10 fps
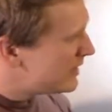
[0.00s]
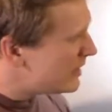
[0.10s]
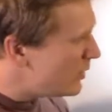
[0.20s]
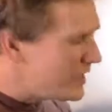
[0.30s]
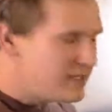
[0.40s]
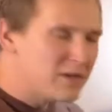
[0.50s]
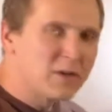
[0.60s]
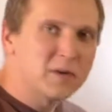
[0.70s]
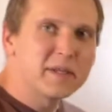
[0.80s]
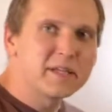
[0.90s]
Go ahead and
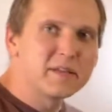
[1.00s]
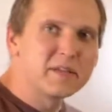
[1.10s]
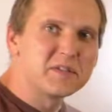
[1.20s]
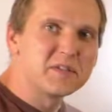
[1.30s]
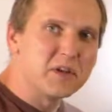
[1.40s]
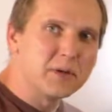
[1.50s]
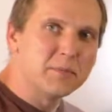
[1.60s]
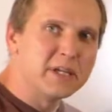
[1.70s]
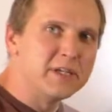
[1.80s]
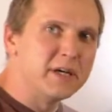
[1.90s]
click the center
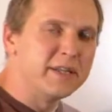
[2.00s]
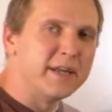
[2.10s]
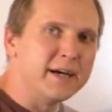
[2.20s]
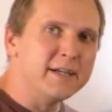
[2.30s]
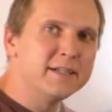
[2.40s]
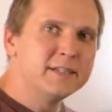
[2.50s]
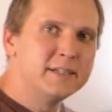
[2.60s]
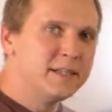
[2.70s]
button on that,